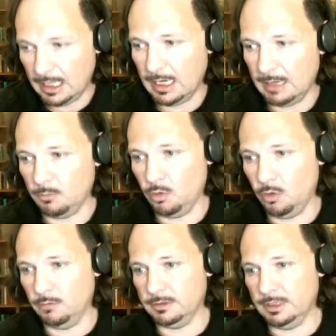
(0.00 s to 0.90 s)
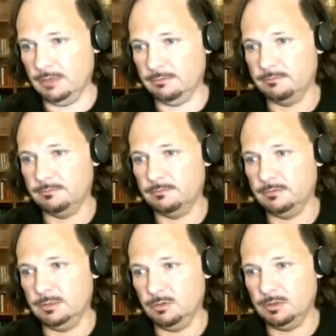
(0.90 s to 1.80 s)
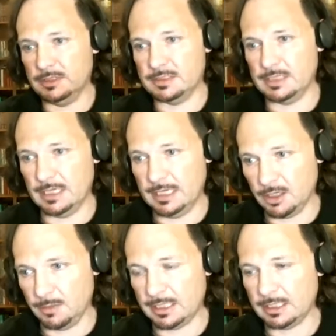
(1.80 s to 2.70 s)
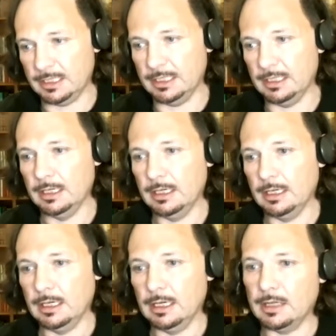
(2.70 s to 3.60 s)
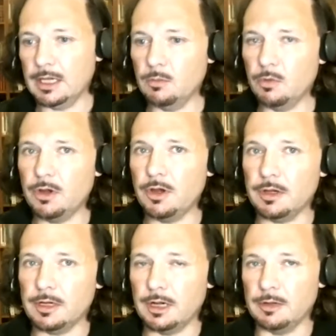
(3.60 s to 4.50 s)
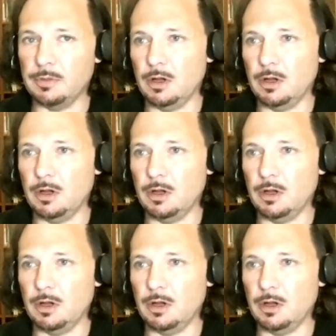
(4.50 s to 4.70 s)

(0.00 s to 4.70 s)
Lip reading: more, you know, liberal economically. They were, you know,